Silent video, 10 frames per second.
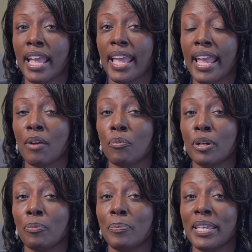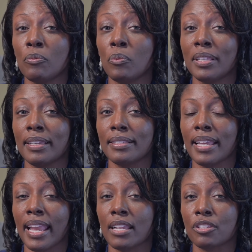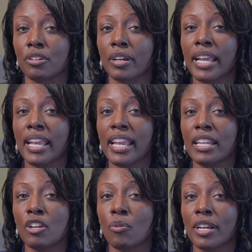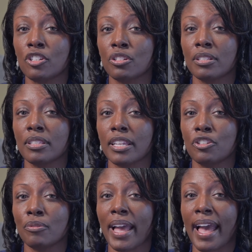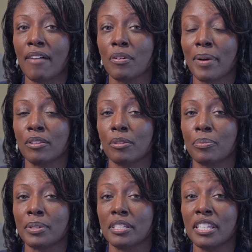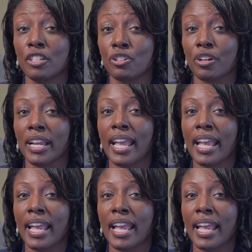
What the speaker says: and will be willing to answer any questions that you have about the procedure